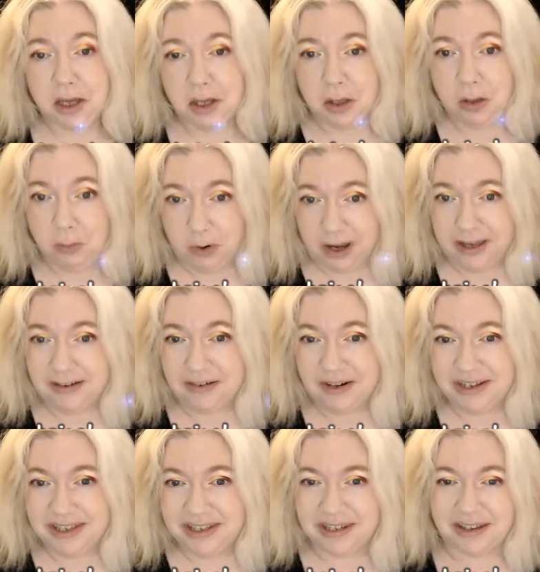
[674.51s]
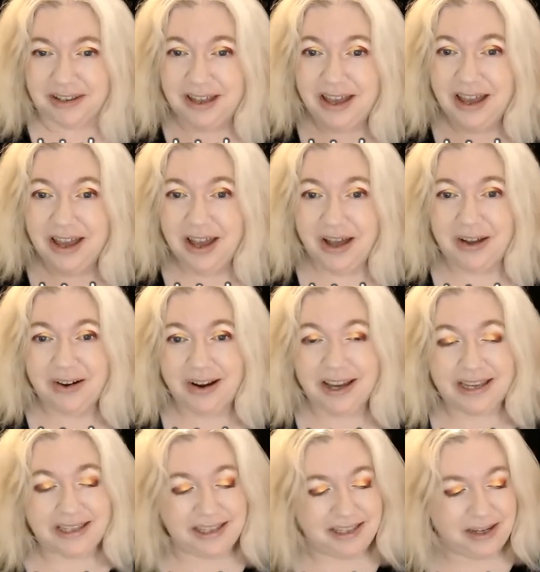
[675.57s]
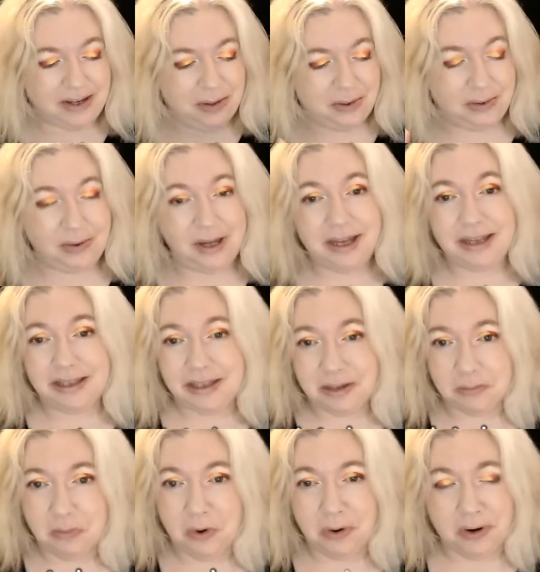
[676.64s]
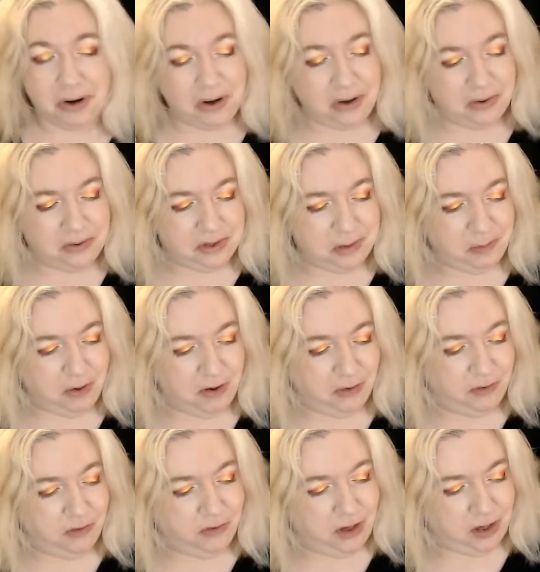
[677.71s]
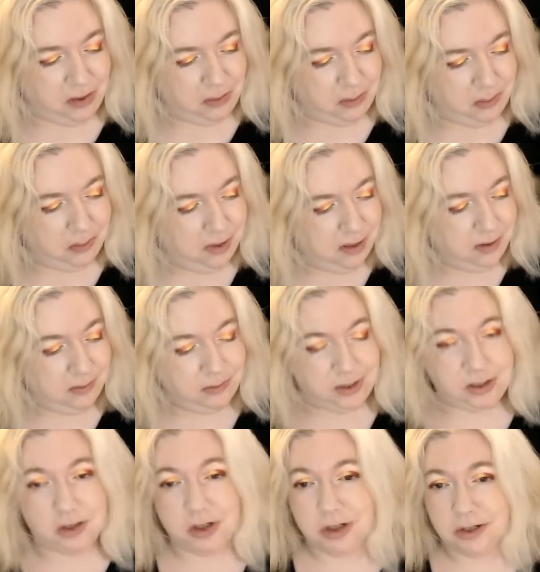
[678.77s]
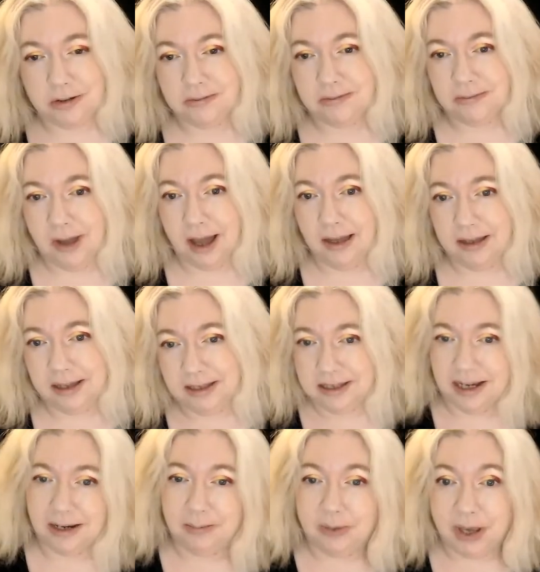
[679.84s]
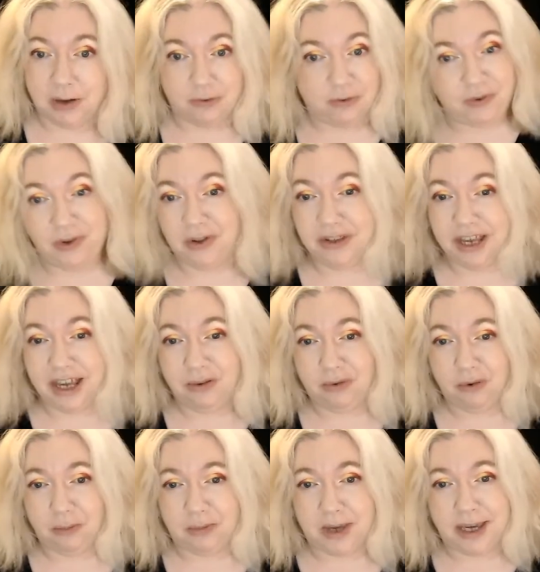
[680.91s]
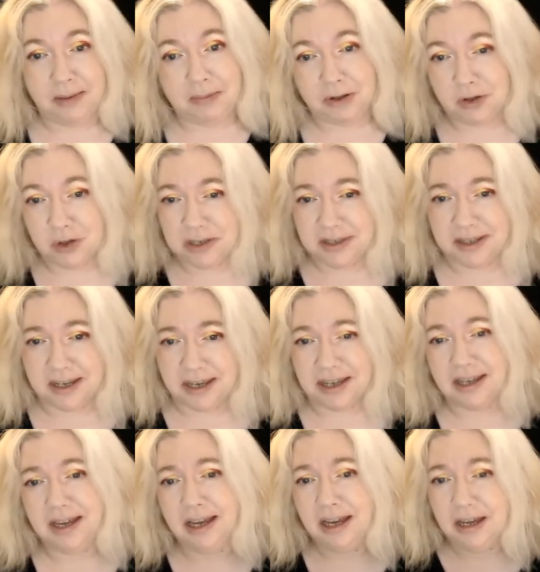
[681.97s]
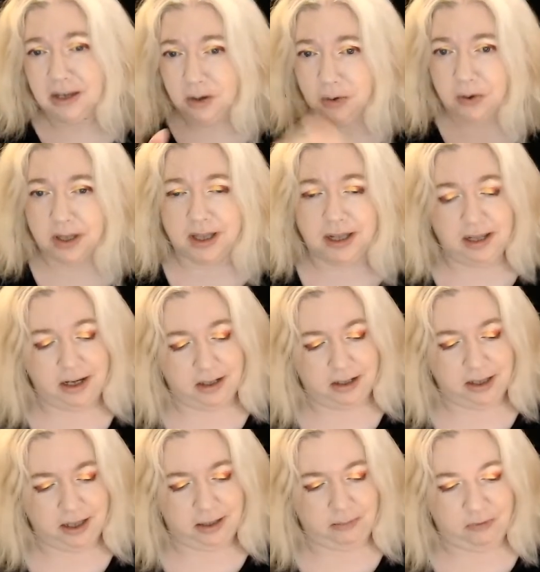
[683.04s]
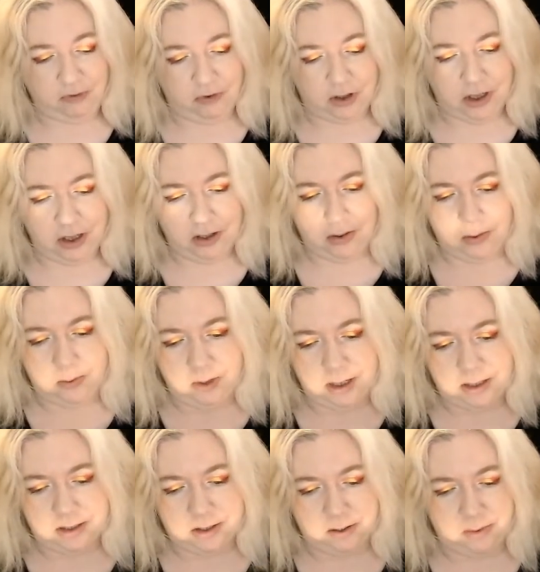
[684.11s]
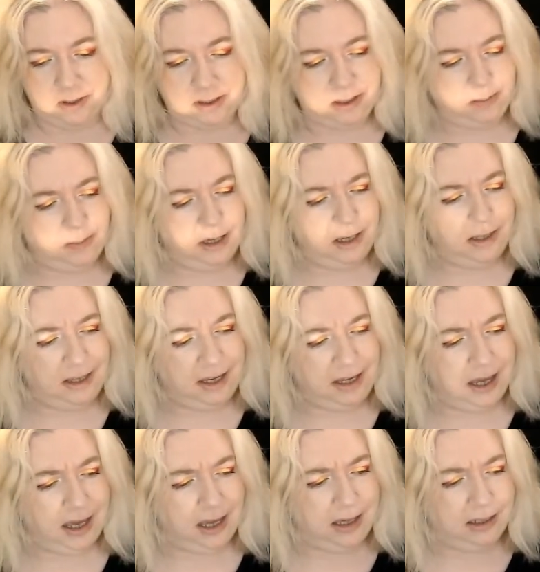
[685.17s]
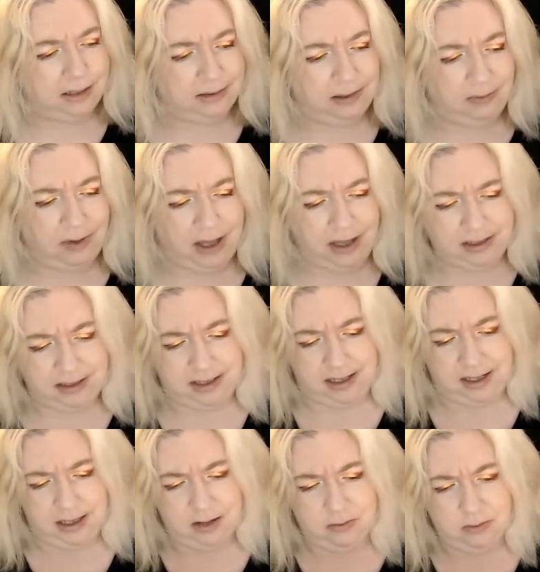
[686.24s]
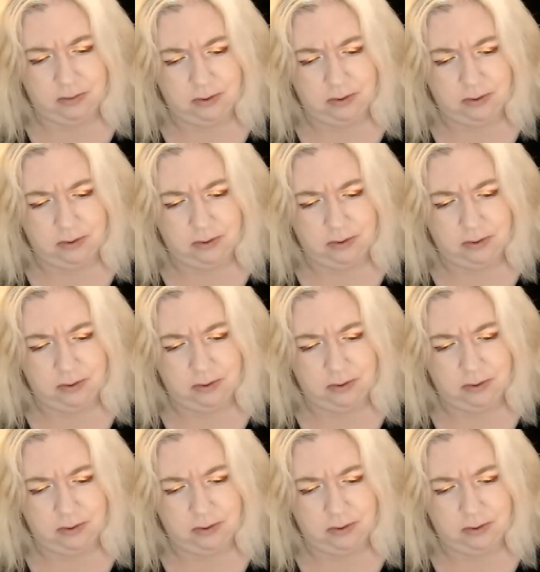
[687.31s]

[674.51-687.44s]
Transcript: Bright Crystal. Alright, so tomorrow's perfume, which is going to be a full day for me, but just a quick little clip for you, is going to be the Valentino.